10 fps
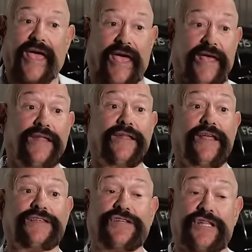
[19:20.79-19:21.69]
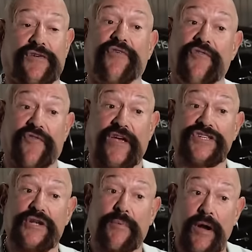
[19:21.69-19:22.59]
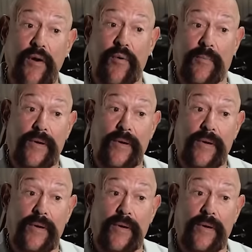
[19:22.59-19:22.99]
And it's a different face to bring home.